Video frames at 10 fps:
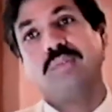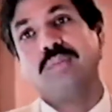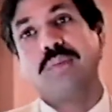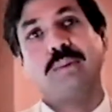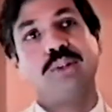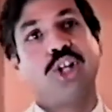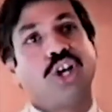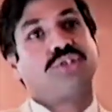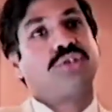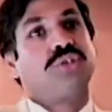bubble
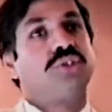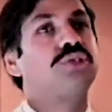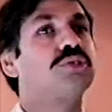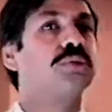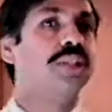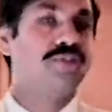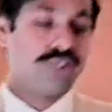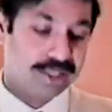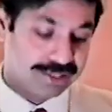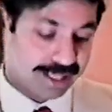oxygen through it, for
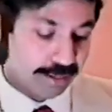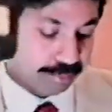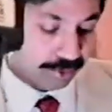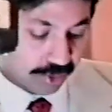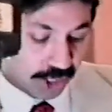example.